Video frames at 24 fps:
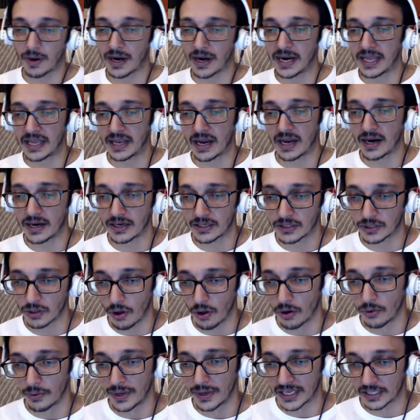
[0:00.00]
third party
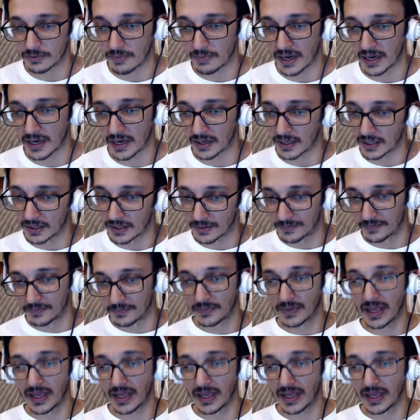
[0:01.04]
cards always better.